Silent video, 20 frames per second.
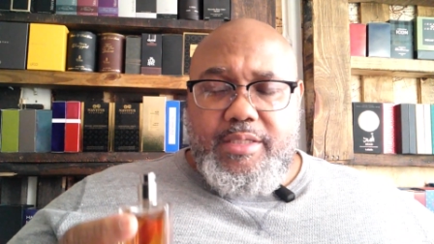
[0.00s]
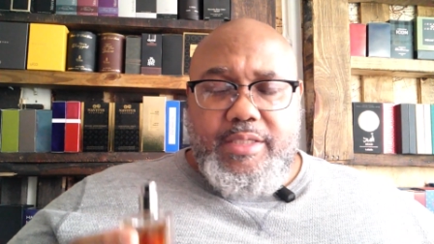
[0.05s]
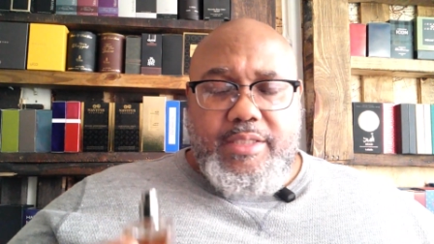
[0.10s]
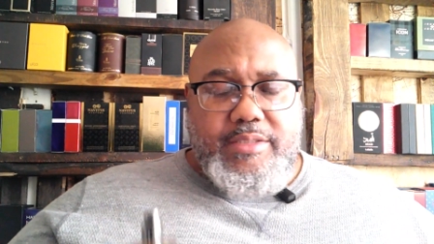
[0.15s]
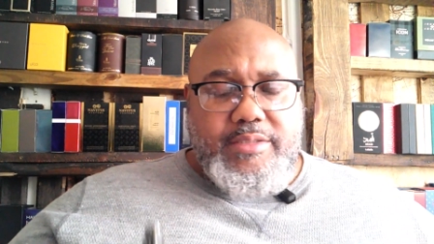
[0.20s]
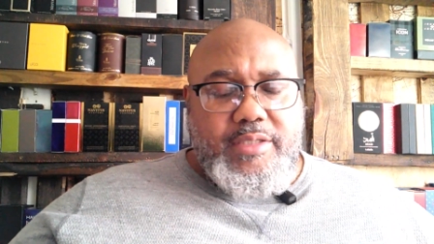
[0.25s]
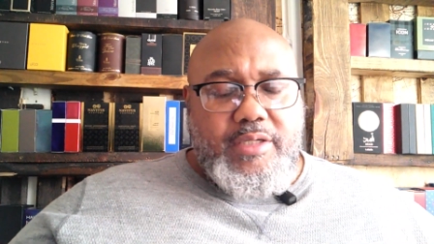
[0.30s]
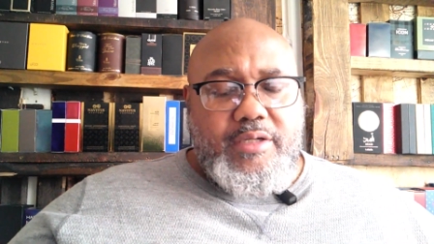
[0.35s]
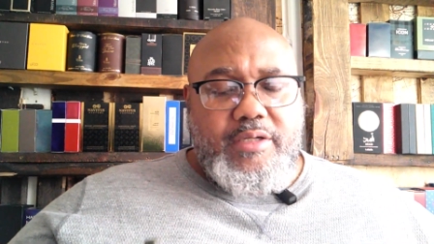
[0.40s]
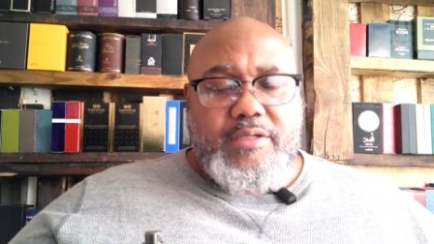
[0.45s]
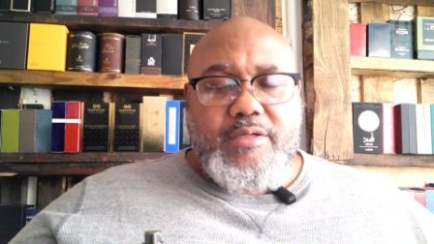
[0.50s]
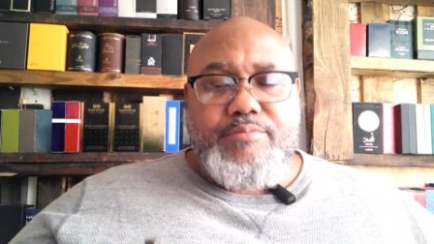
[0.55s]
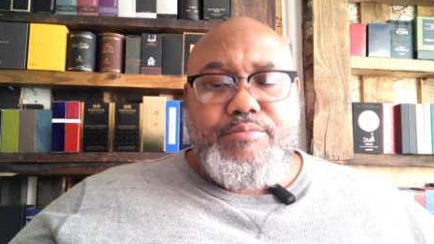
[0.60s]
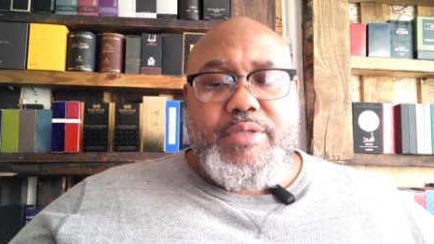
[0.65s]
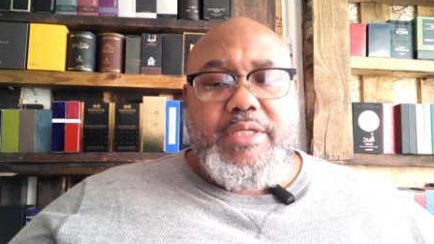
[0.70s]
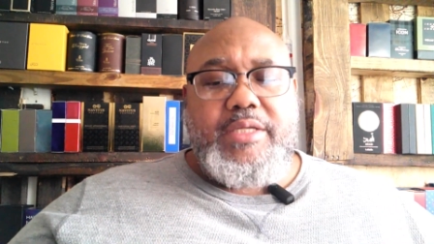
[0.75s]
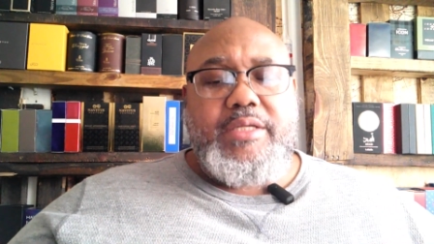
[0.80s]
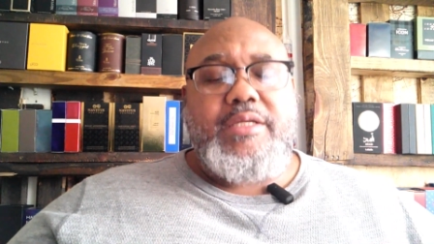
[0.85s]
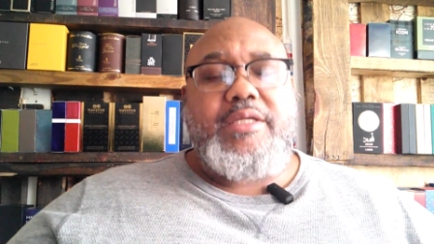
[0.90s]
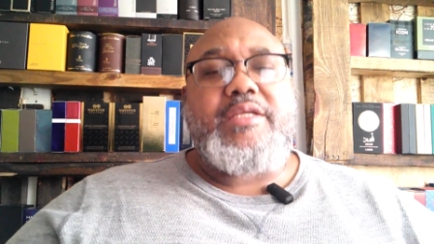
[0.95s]
and that
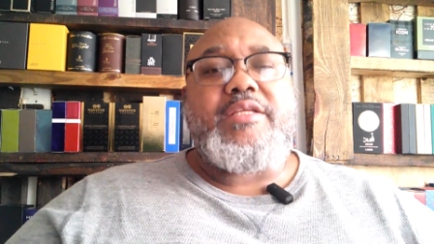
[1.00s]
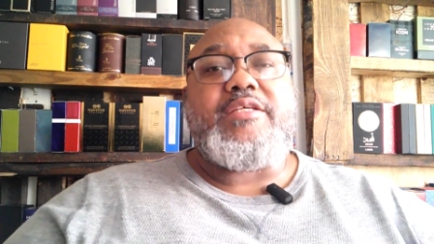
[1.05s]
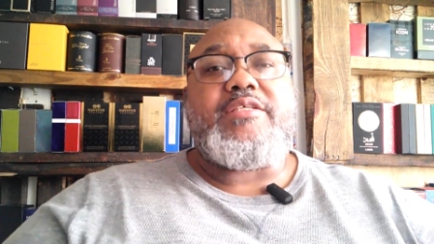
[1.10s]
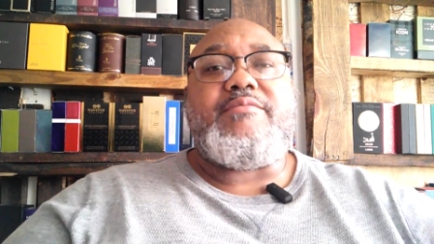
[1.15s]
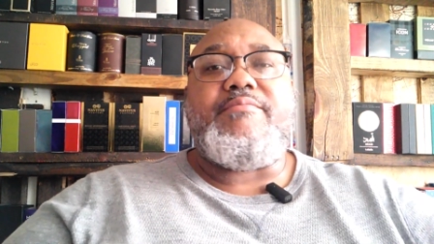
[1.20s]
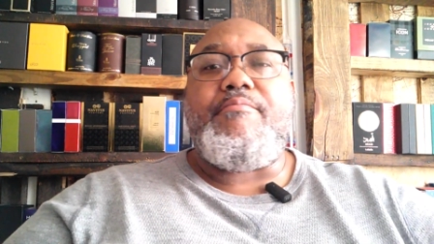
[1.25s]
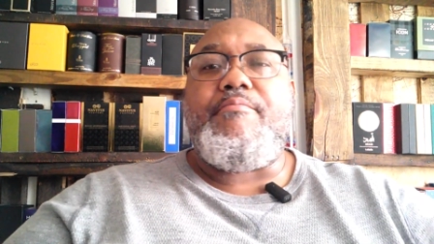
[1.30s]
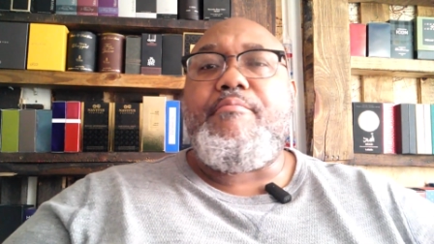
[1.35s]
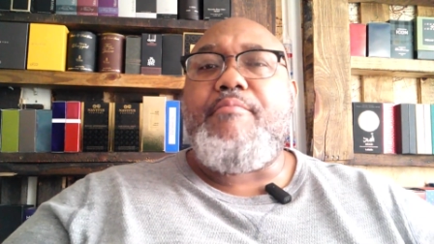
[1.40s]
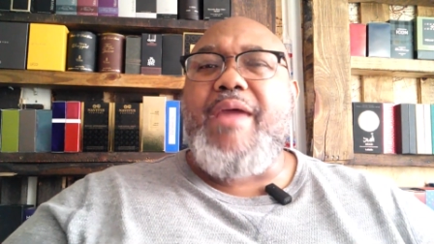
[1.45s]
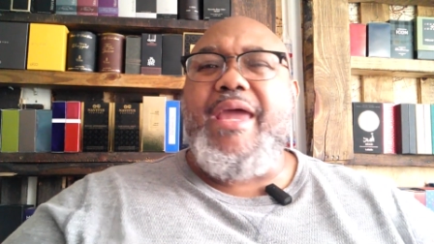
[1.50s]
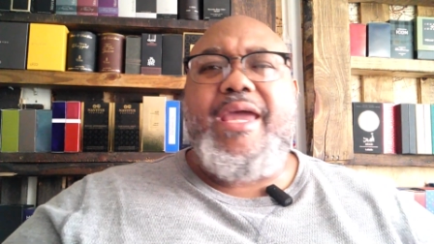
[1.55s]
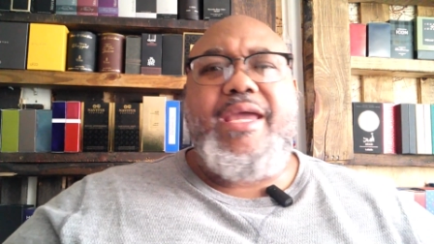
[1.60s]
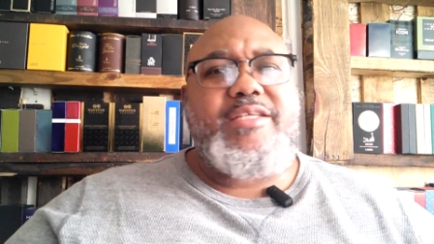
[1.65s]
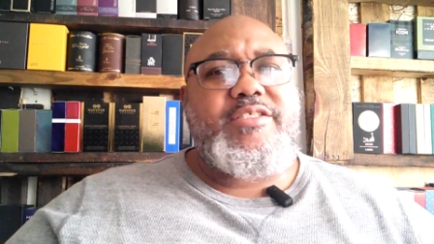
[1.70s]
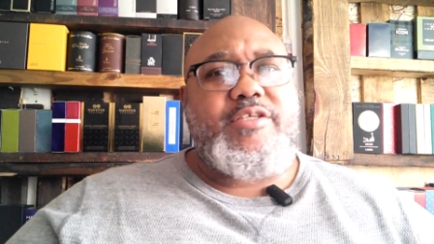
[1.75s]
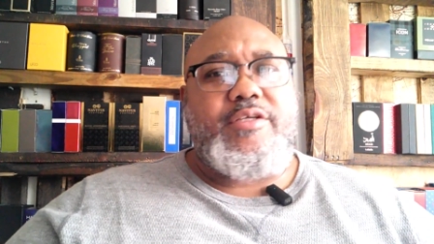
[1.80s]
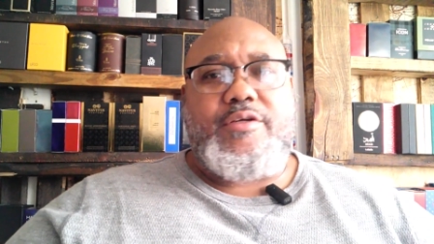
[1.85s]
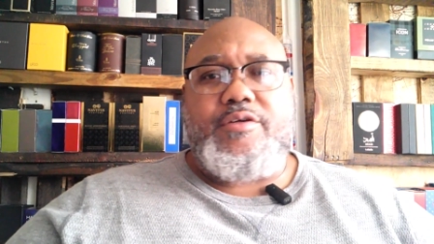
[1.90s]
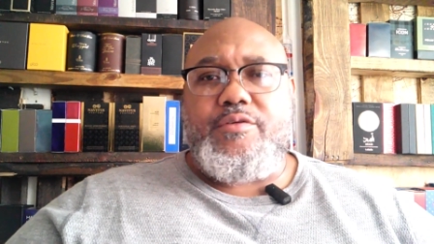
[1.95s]
tonka bean, it is
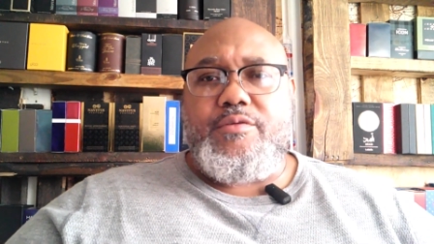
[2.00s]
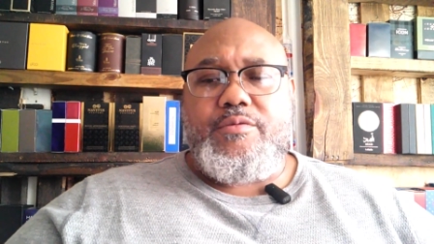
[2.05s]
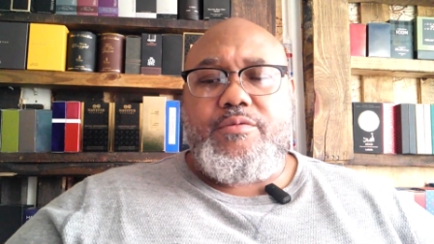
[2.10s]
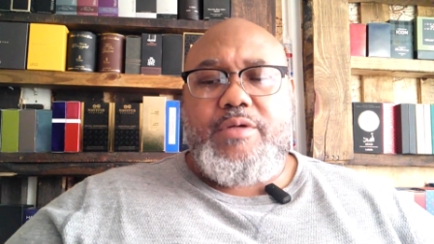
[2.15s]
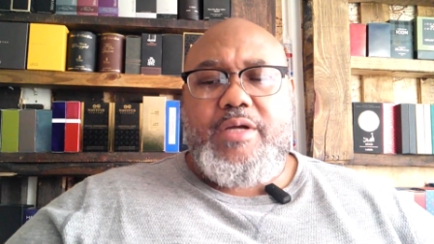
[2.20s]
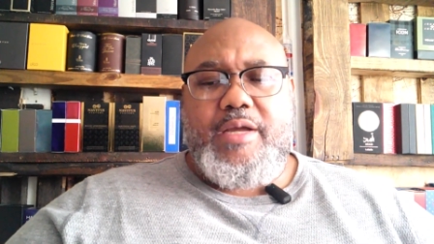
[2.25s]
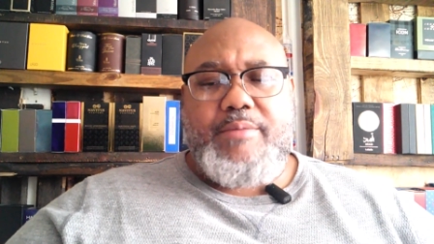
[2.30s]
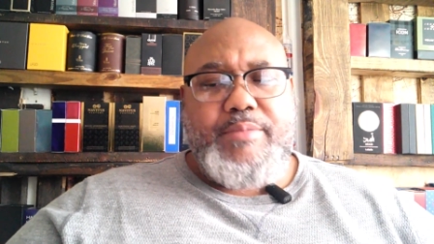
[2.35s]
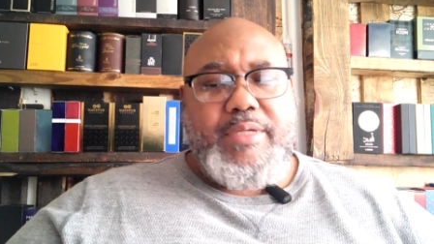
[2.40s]
magical.